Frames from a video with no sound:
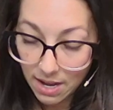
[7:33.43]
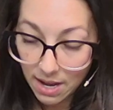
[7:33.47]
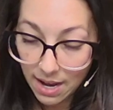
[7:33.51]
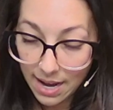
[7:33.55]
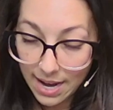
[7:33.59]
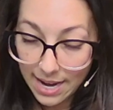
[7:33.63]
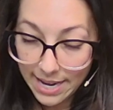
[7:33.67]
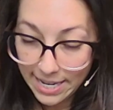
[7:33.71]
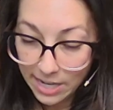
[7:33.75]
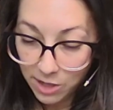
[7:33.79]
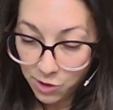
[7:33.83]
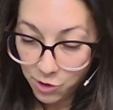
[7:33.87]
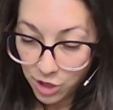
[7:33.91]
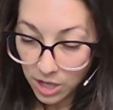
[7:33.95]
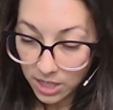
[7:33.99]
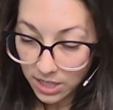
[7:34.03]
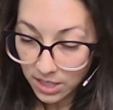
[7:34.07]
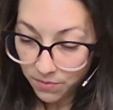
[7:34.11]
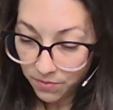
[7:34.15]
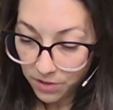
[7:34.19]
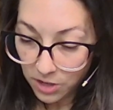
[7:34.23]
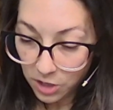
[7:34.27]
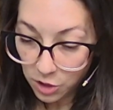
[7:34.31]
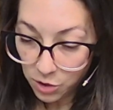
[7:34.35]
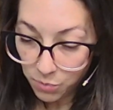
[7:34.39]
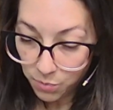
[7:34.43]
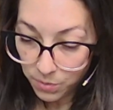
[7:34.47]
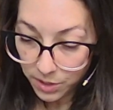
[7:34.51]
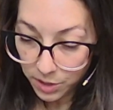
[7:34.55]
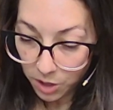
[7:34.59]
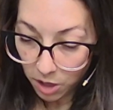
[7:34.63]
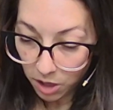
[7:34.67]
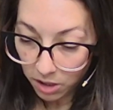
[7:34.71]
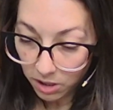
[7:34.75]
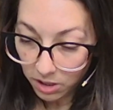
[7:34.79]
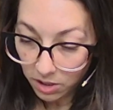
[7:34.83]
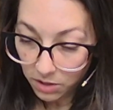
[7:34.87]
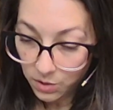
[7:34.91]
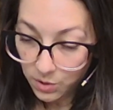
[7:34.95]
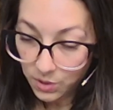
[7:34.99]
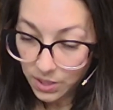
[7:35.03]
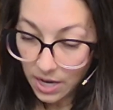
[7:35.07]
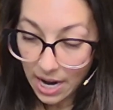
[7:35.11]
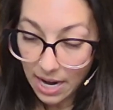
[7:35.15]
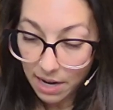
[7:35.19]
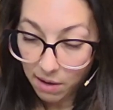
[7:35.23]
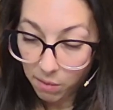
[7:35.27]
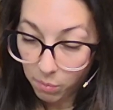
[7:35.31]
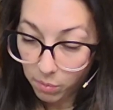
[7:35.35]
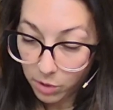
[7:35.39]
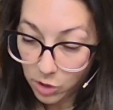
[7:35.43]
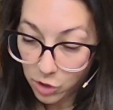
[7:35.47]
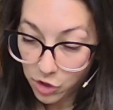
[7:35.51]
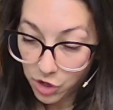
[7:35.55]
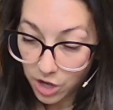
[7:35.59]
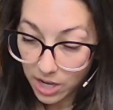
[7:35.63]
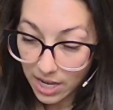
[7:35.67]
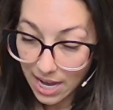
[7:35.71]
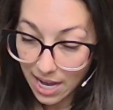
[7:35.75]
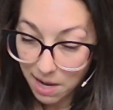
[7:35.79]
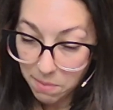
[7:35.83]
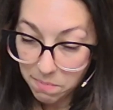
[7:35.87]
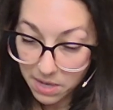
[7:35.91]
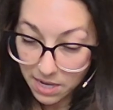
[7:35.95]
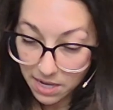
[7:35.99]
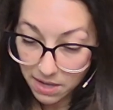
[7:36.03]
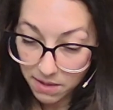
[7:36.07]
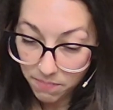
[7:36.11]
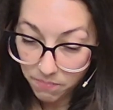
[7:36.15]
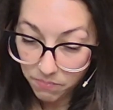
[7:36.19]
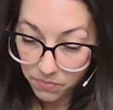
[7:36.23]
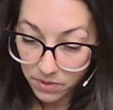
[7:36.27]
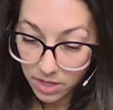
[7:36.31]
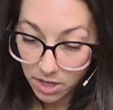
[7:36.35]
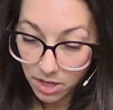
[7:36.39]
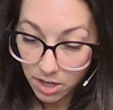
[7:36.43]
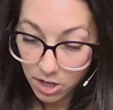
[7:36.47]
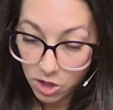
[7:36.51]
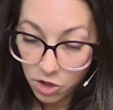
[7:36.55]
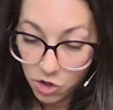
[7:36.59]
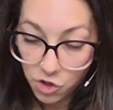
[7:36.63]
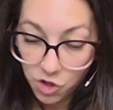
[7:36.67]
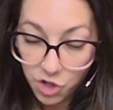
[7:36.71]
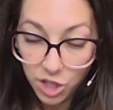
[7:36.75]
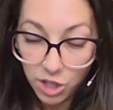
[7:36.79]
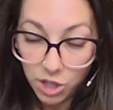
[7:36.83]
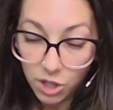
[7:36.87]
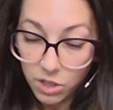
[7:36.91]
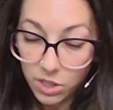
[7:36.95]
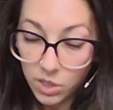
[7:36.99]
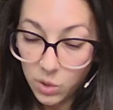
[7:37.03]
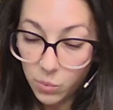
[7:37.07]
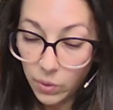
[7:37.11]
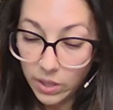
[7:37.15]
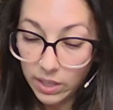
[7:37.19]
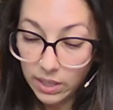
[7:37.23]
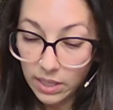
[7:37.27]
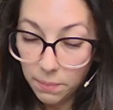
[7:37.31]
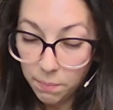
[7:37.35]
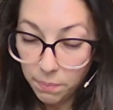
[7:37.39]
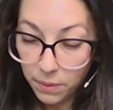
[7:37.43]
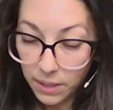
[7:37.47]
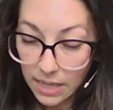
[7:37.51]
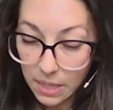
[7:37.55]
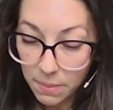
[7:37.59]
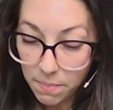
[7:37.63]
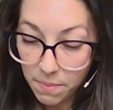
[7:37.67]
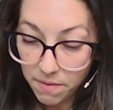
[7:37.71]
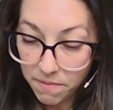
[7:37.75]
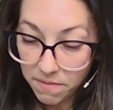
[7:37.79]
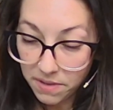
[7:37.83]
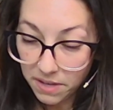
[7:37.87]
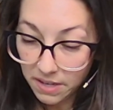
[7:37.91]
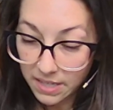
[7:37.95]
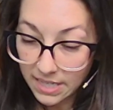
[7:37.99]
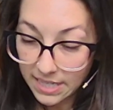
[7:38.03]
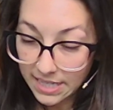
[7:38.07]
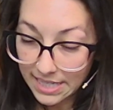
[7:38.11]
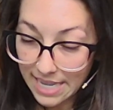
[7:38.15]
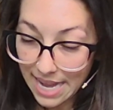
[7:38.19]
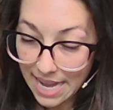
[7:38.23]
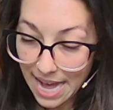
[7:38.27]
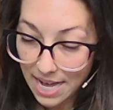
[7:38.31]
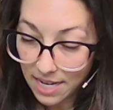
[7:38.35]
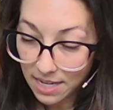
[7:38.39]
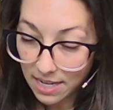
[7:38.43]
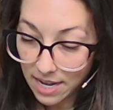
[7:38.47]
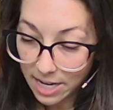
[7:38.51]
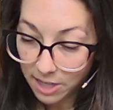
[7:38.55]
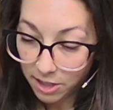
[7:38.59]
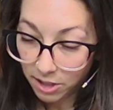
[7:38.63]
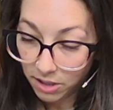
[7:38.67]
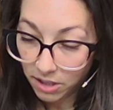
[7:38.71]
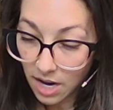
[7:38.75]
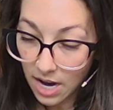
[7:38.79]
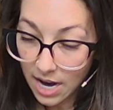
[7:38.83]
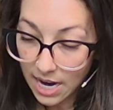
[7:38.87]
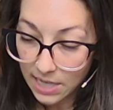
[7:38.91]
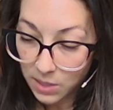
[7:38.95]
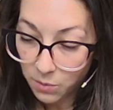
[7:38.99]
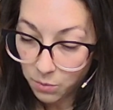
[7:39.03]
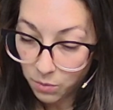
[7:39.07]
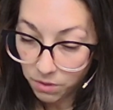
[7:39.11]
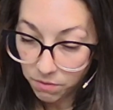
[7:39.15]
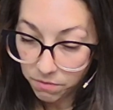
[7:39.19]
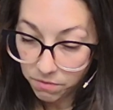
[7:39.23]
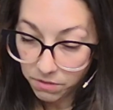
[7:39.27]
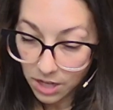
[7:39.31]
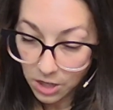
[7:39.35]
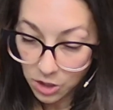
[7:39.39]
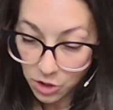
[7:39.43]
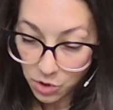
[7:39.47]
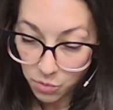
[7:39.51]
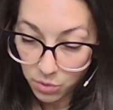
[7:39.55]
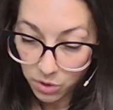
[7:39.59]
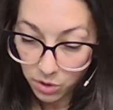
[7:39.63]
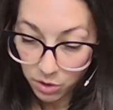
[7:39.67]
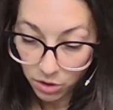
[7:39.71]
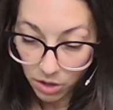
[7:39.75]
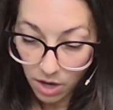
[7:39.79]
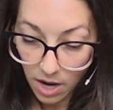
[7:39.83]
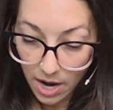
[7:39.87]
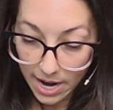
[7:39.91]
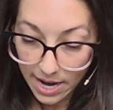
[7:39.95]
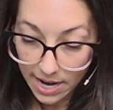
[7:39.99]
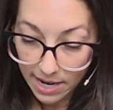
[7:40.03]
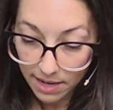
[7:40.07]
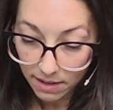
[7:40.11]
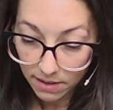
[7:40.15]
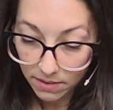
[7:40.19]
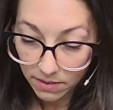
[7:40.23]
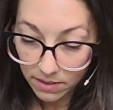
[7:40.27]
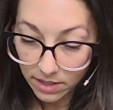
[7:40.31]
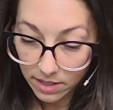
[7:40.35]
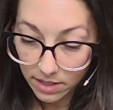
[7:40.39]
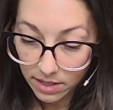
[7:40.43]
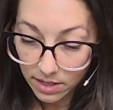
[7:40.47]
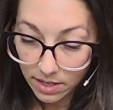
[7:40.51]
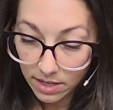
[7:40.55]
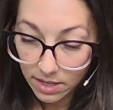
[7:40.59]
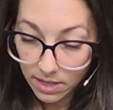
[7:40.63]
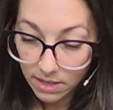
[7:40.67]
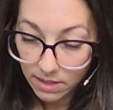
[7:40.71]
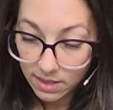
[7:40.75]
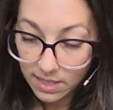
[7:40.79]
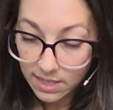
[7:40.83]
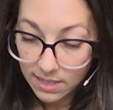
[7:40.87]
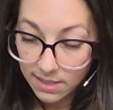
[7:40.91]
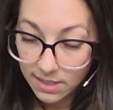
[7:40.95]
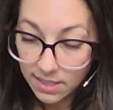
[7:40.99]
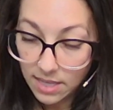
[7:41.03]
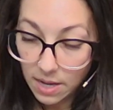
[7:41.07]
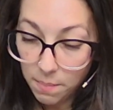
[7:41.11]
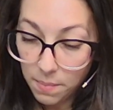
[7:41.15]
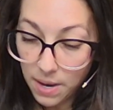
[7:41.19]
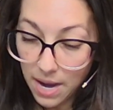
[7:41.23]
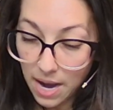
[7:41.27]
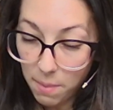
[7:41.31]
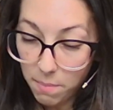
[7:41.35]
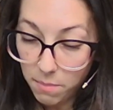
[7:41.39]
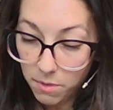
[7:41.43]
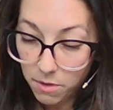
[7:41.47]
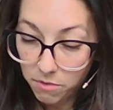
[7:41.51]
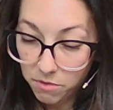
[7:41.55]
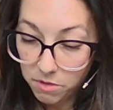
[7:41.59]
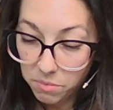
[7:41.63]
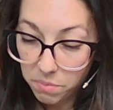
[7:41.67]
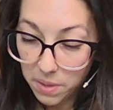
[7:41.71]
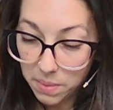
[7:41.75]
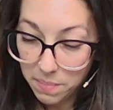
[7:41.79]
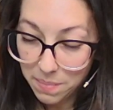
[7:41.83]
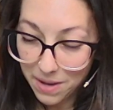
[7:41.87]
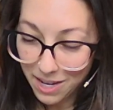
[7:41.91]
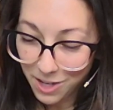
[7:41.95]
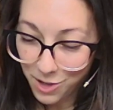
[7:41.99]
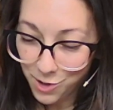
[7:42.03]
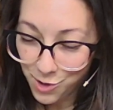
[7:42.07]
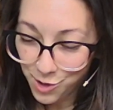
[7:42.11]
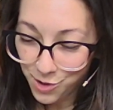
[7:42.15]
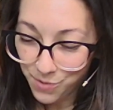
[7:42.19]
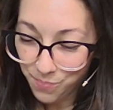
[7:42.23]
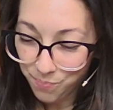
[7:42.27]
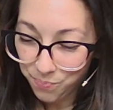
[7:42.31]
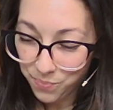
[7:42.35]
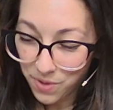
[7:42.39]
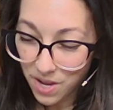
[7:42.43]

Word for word: I had just finished Miss Harker's diary when she came in. She looked sweetly pretty but very sad, and her eyes were flushed with crying. This somehow moved me much.